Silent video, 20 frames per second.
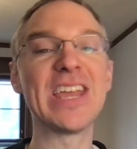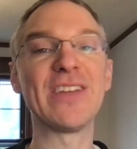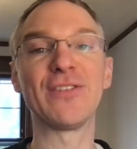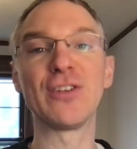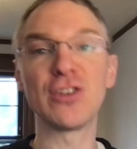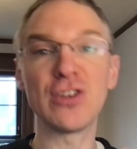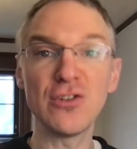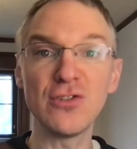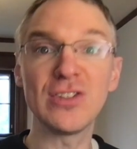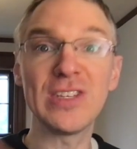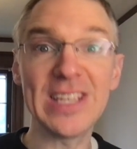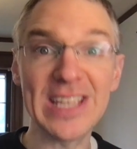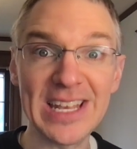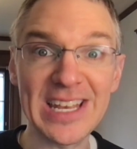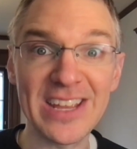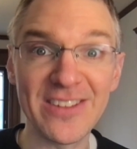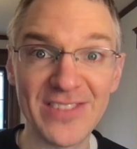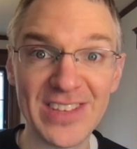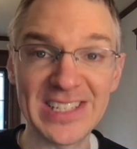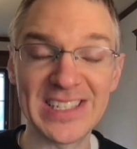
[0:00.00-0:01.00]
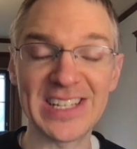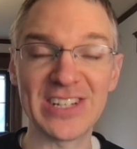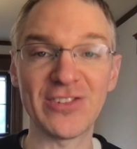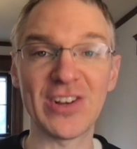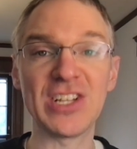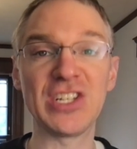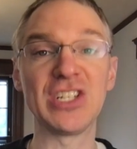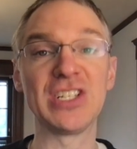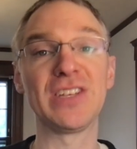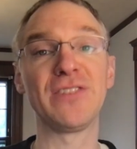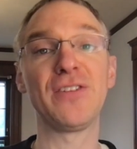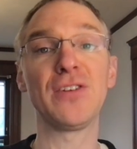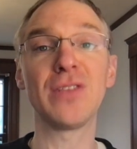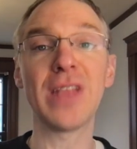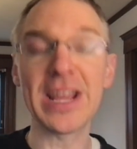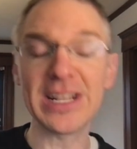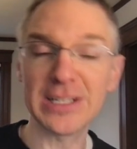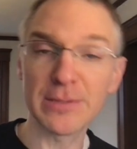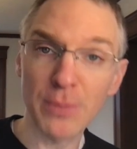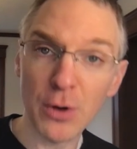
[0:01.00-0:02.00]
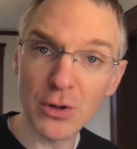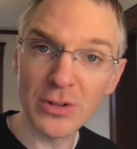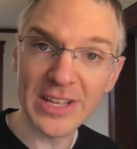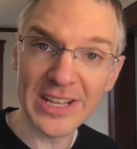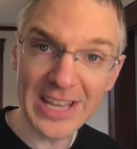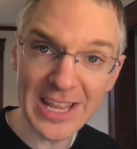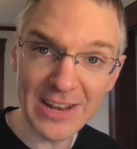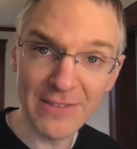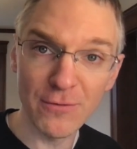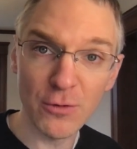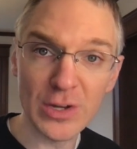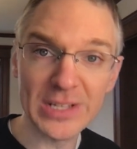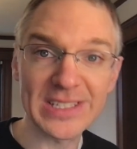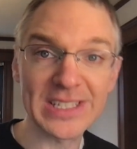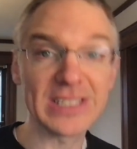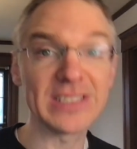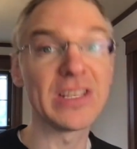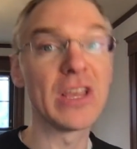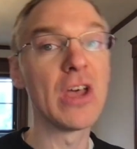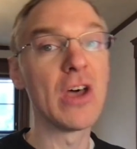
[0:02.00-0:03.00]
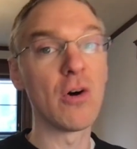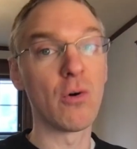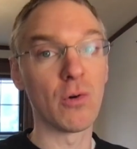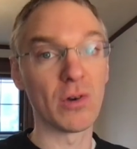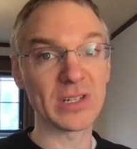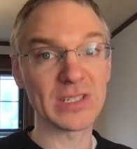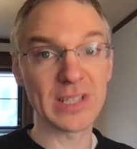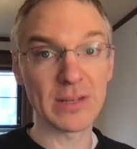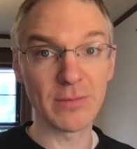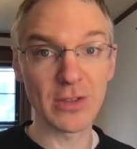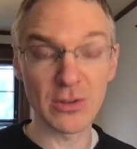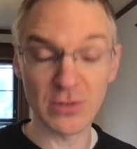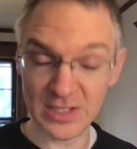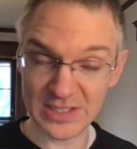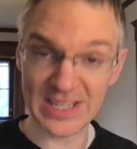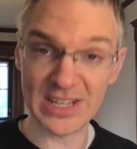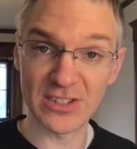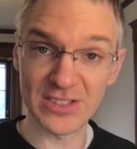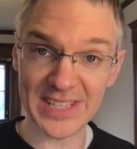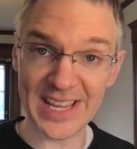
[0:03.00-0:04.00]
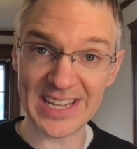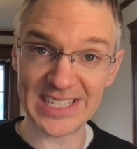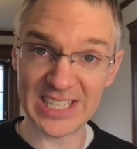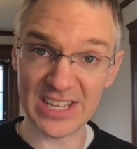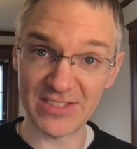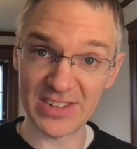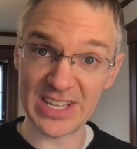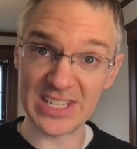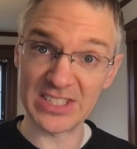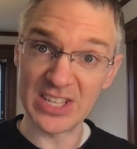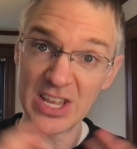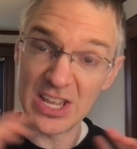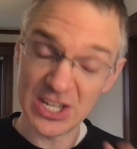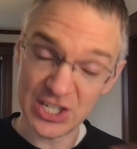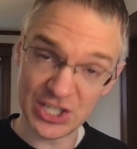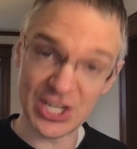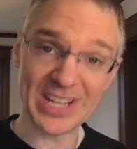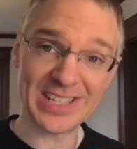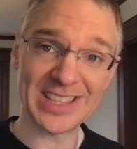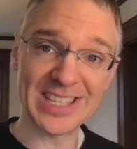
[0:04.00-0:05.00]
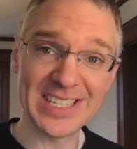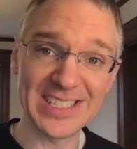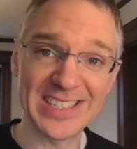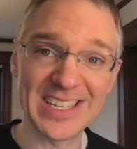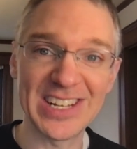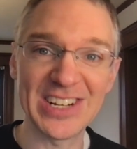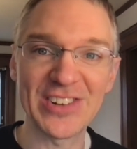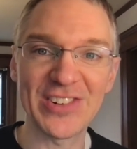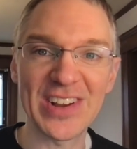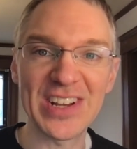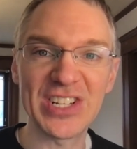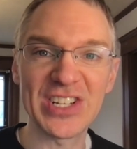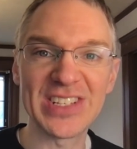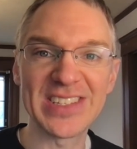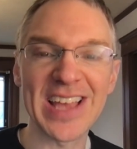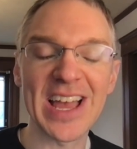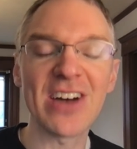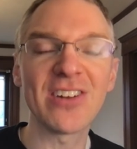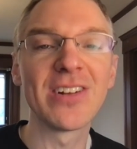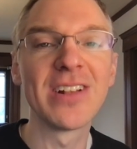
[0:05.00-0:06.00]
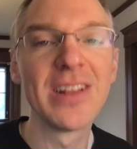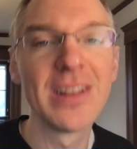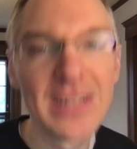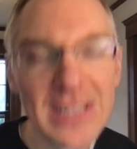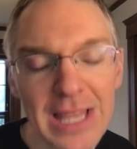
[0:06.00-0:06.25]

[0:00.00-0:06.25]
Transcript: If you're using any of these integrations, if you'd like to pull in invoices or some of those sales activities, check these integrations out.